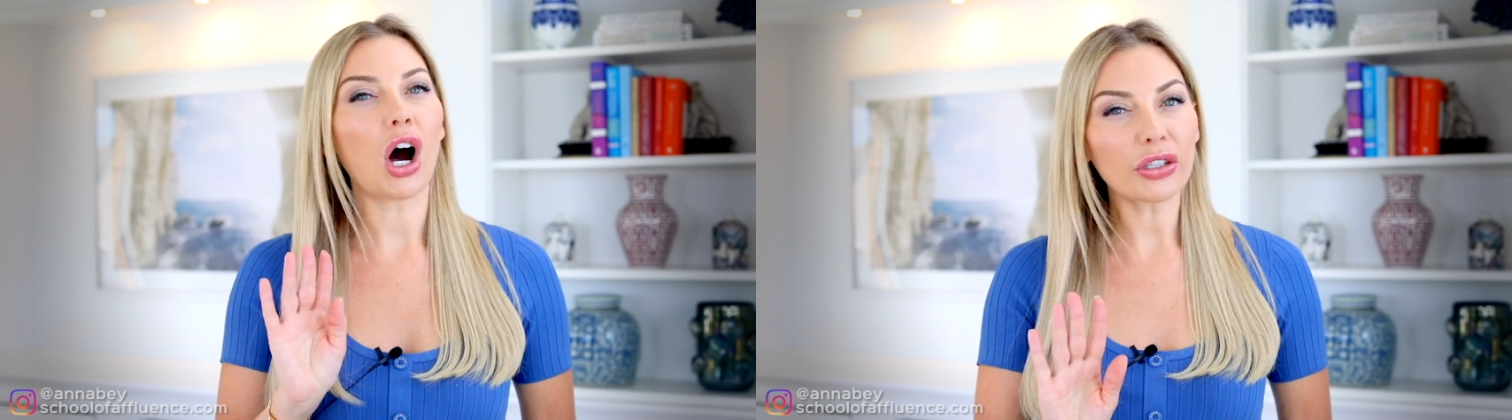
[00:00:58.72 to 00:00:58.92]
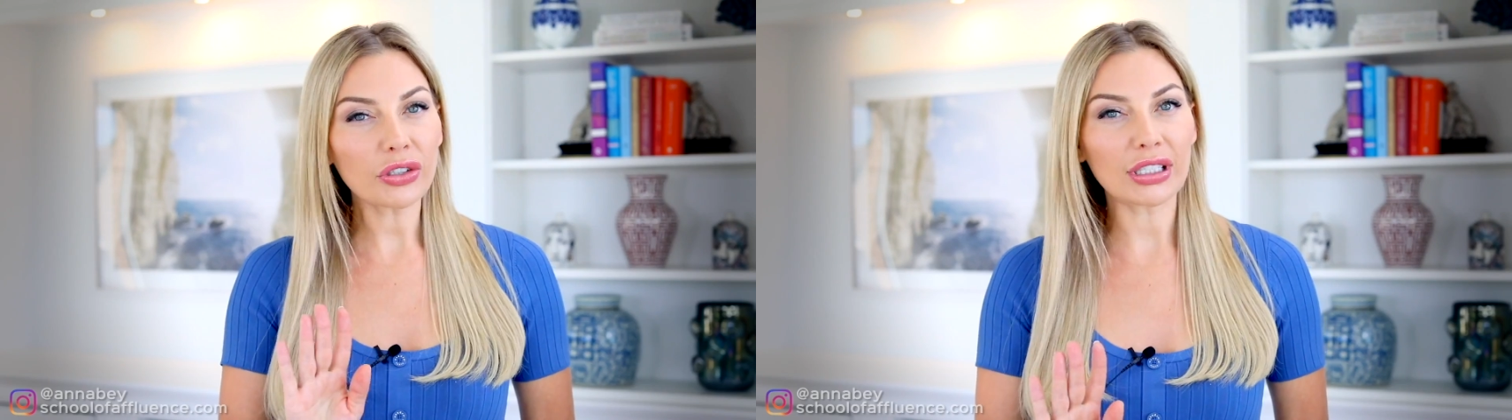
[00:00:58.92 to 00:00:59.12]

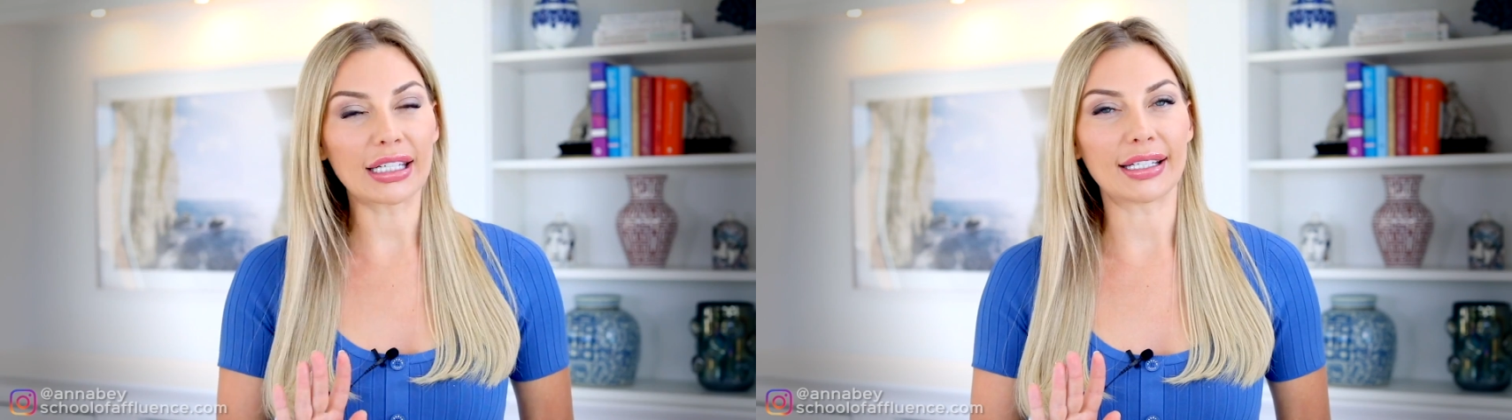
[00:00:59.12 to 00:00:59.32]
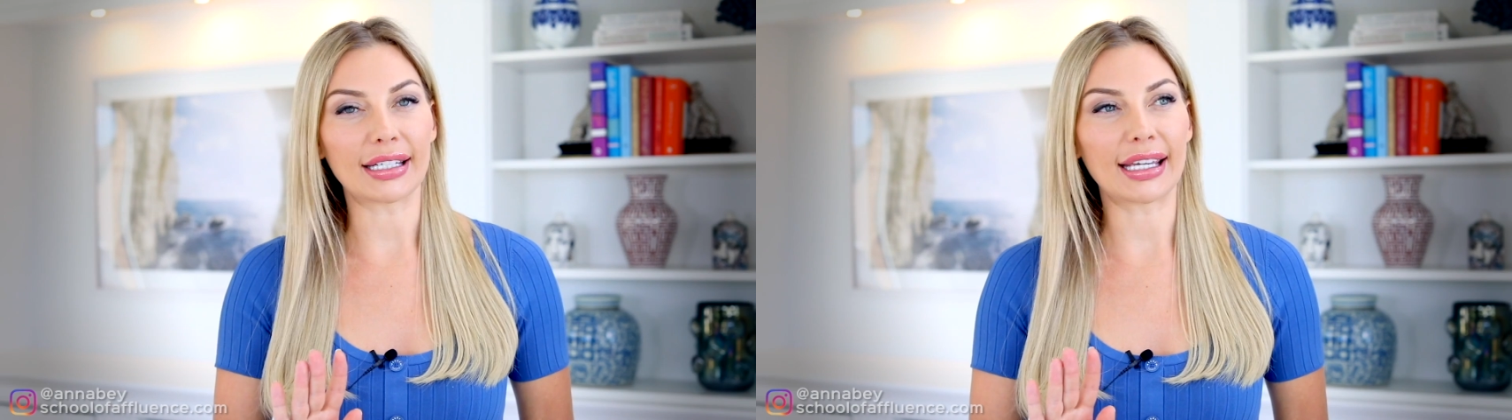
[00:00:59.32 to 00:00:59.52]
All you
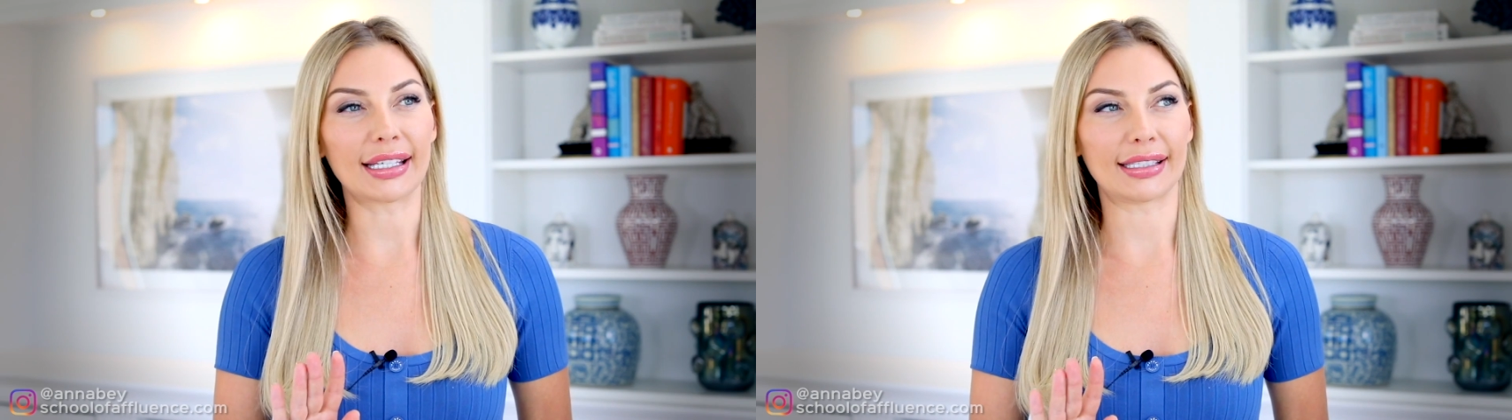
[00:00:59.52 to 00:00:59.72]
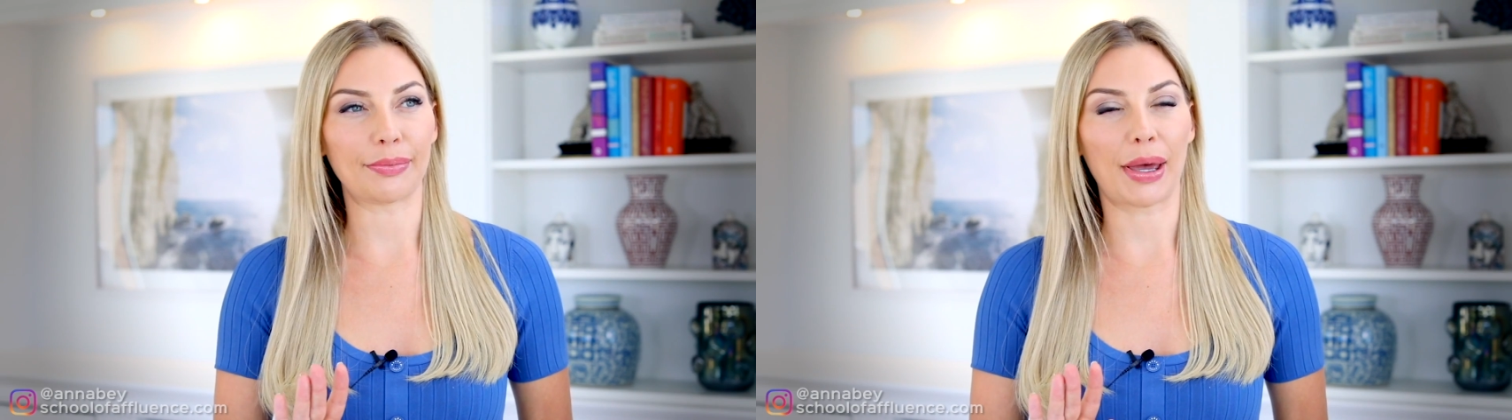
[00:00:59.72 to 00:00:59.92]
need
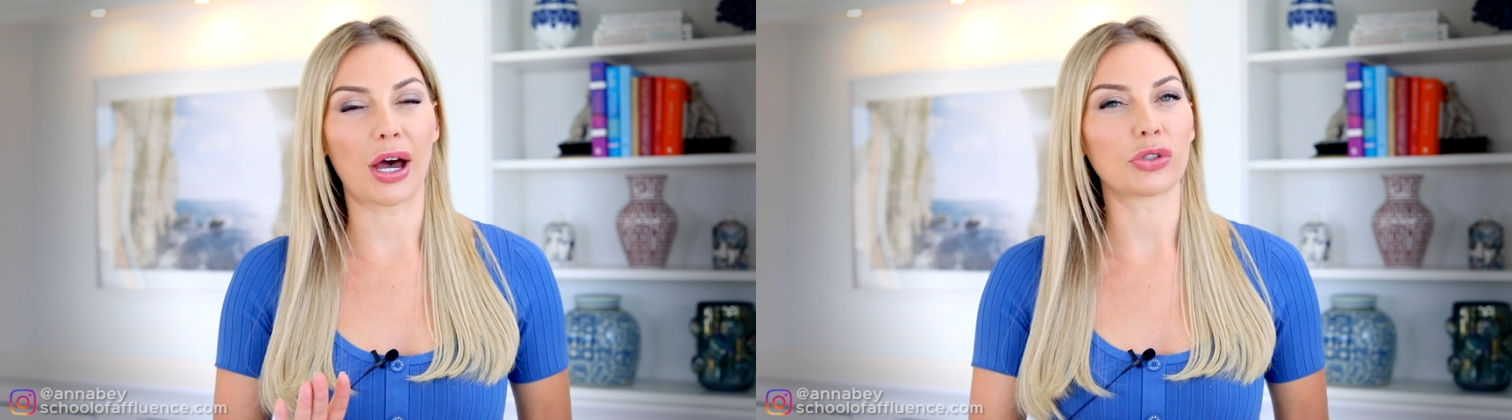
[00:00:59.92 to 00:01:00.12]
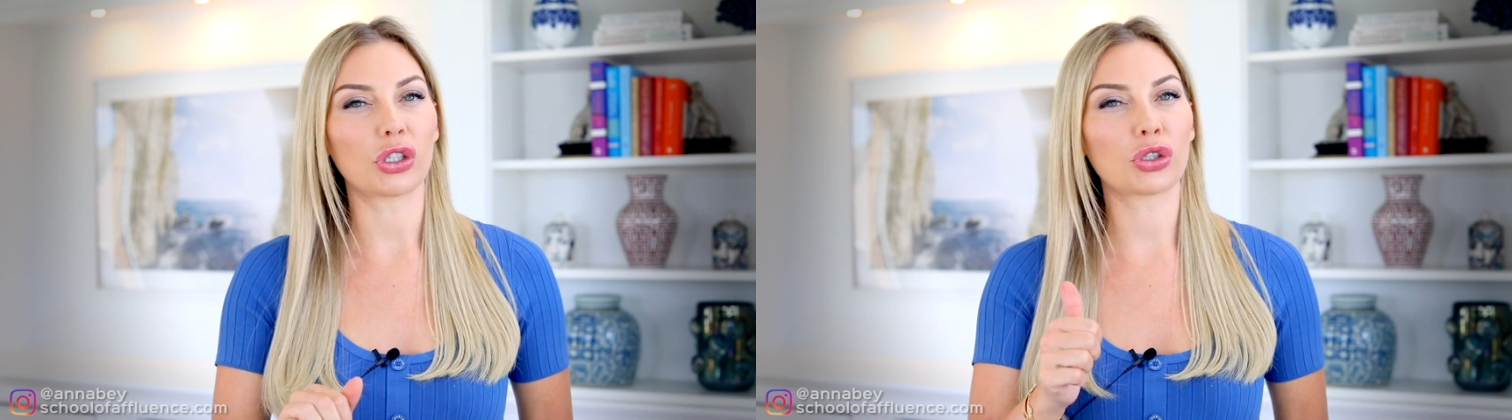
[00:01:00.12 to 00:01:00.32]
is
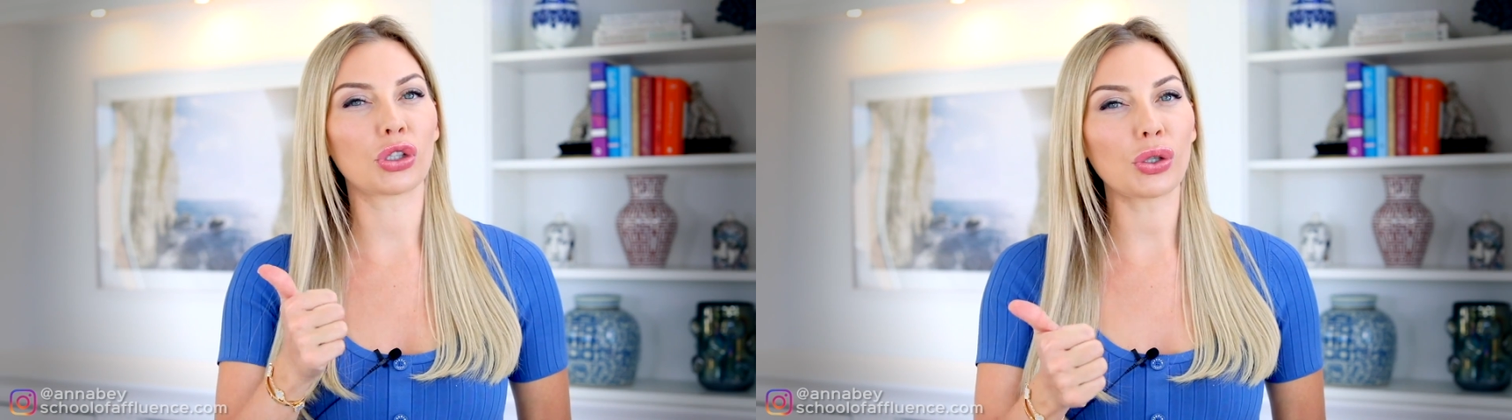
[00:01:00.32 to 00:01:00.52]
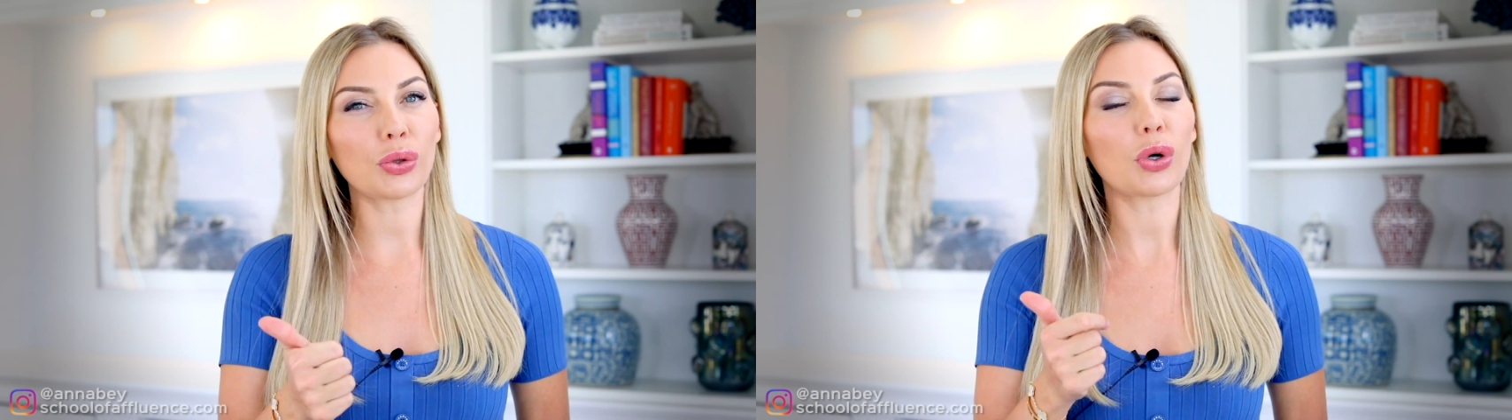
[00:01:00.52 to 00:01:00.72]
about
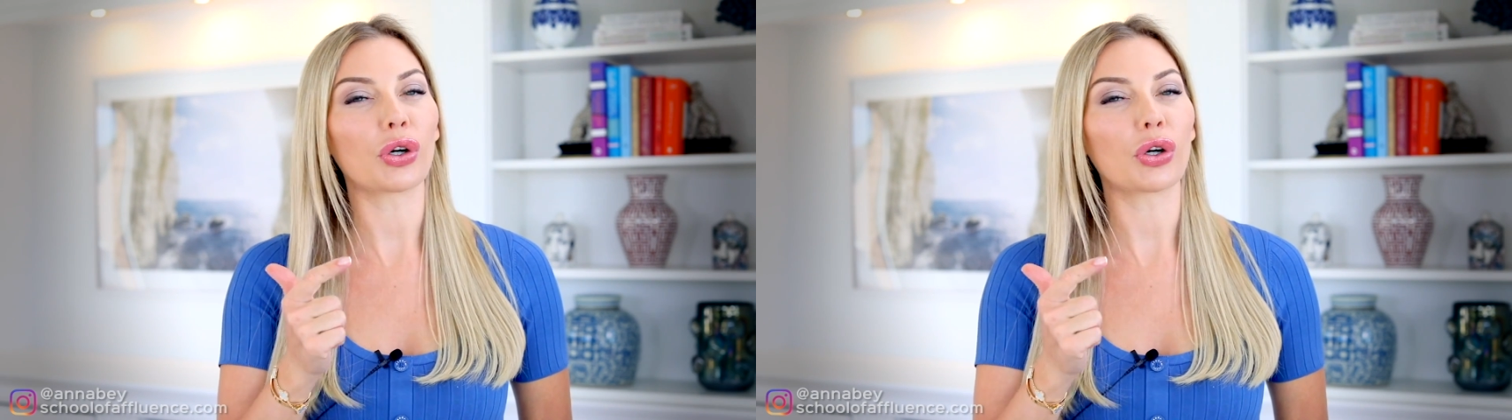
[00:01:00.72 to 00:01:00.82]
2